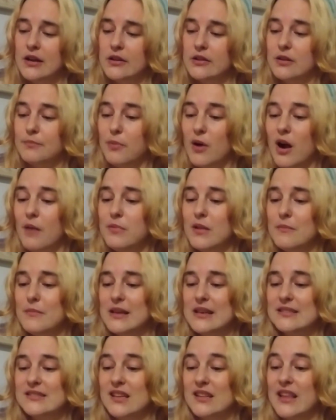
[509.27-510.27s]
The problem
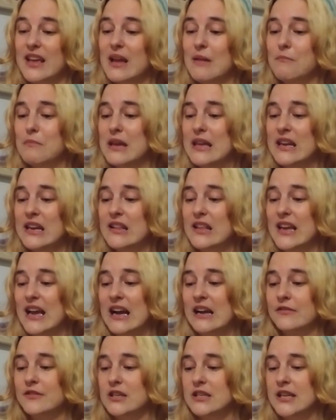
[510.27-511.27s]
is that they immediately
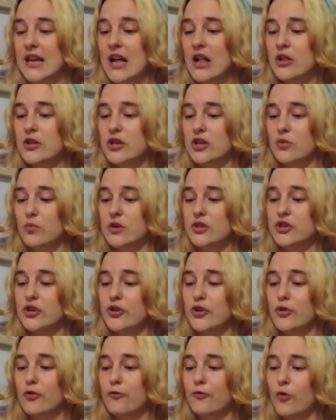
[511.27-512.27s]
have to tell you what your
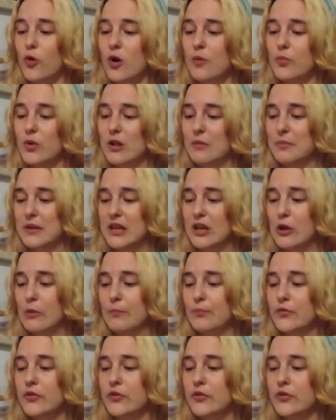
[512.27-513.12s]
new form will be.